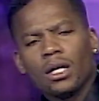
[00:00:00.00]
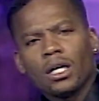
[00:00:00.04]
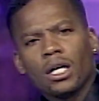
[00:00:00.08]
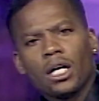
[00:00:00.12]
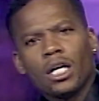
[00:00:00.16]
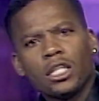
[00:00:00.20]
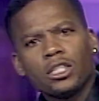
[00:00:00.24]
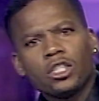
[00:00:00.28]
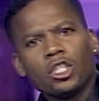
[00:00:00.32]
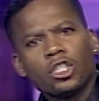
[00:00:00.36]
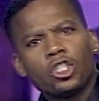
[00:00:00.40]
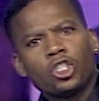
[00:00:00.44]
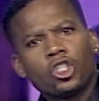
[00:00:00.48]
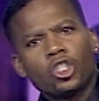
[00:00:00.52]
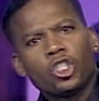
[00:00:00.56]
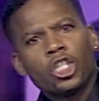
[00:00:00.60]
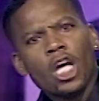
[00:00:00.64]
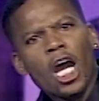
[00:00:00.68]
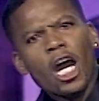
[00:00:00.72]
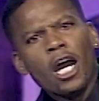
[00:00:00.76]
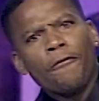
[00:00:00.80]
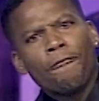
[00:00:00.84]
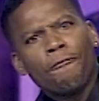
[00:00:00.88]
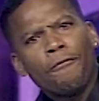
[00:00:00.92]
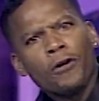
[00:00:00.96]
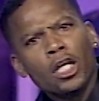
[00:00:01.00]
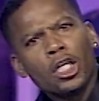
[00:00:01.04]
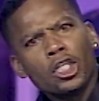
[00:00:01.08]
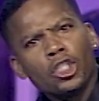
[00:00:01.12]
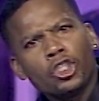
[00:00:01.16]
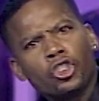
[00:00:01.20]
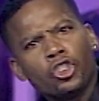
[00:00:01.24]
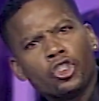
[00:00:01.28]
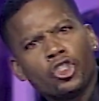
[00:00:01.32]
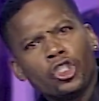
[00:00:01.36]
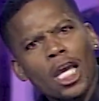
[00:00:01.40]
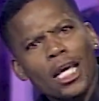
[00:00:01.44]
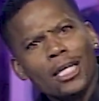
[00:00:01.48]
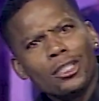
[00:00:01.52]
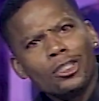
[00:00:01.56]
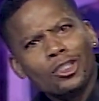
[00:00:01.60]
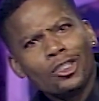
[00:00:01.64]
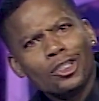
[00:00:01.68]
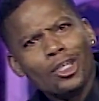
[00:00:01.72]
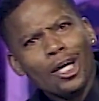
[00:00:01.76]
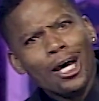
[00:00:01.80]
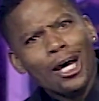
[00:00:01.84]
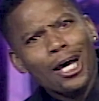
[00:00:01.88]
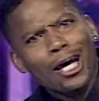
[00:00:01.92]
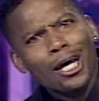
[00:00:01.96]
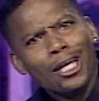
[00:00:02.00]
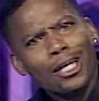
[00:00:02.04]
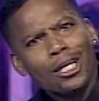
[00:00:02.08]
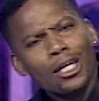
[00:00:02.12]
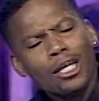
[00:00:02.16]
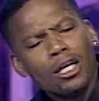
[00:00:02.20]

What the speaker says: Cause it's chock full of shit, son.